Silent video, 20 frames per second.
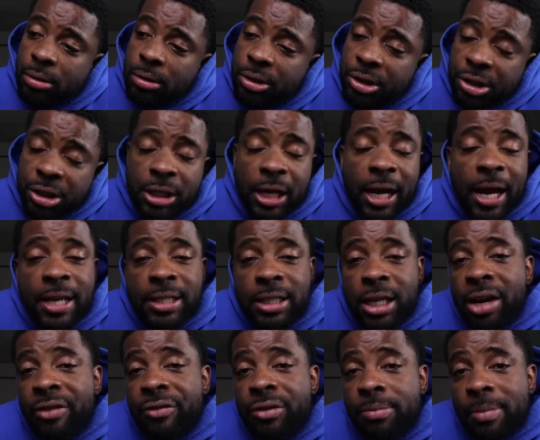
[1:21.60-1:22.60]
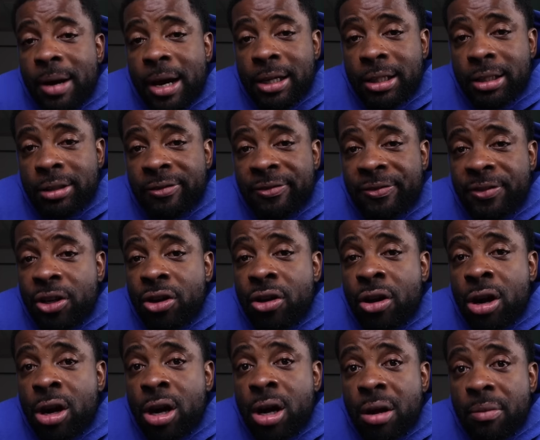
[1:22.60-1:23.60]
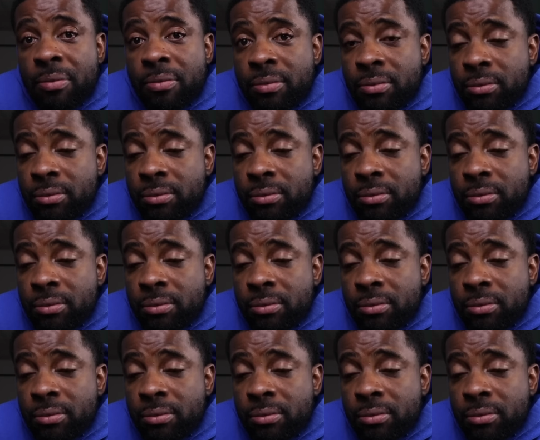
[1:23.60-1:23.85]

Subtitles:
She asked everybody to fill her up.